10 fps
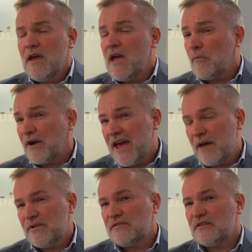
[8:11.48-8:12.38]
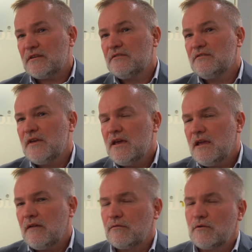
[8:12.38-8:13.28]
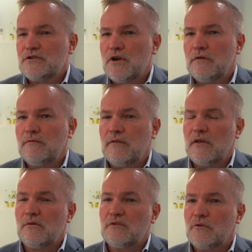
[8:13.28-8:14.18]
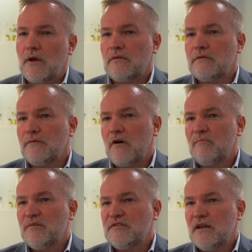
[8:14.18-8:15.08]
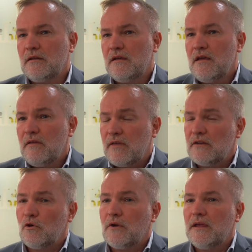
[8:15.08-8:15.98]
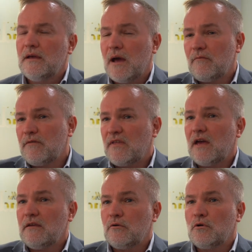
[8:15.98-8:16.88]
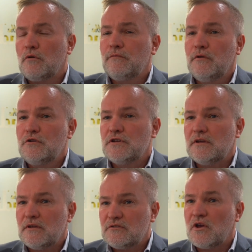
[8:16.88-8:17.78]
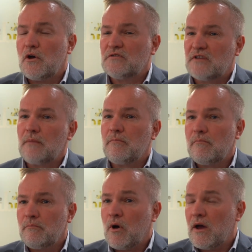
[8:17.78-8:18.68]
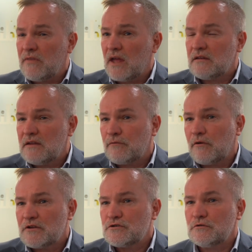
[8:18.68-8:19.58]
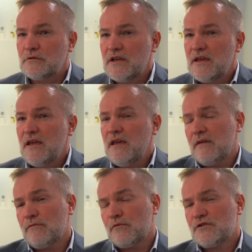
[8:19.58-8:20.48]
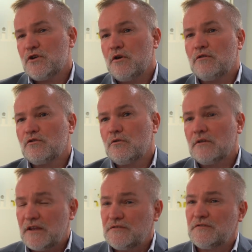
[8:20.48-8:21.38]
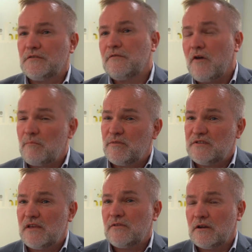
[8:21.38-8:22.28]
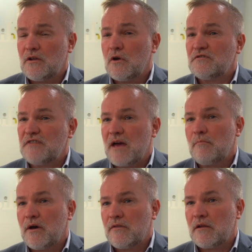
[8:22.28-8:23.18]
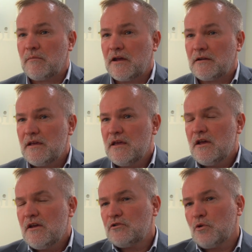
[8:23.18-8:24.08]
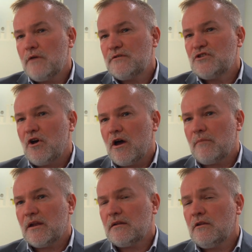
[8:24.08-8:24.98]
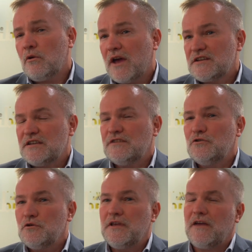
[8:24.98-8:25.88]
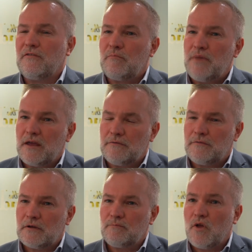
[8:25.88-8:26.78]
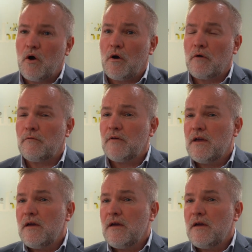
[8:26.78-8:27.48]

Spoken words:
And what happens is, if the return for the year is greater than 5%, then your income for that year and all future years goes up by that differential. If the return's less than 5%, then it goes down by that amount. So over time, you actually do get the benefit of